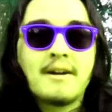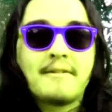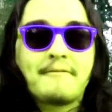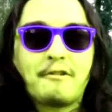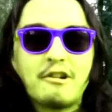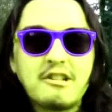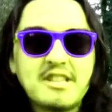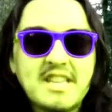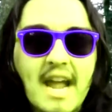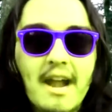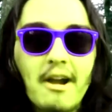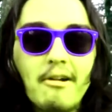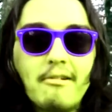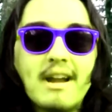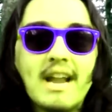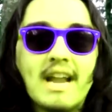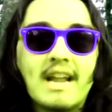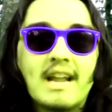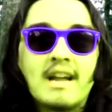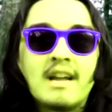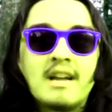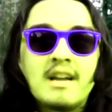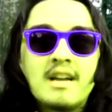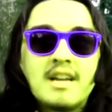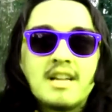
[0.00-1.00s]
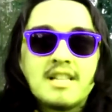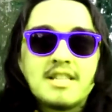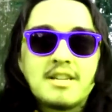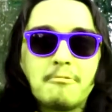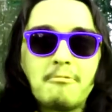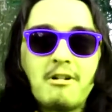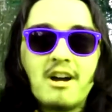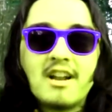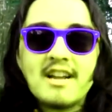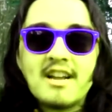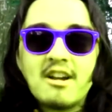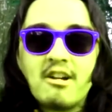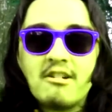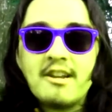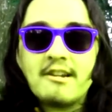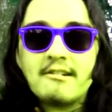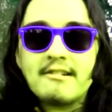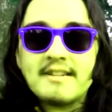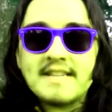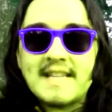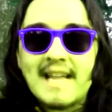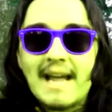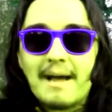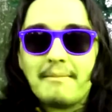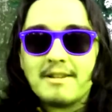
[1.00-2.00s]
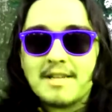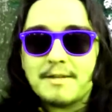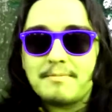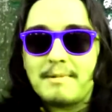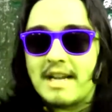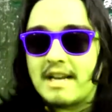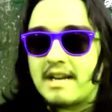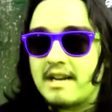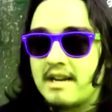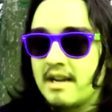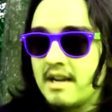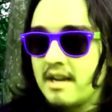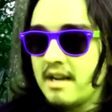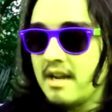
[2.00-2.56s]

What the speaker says: for daring to want to go to your establishment.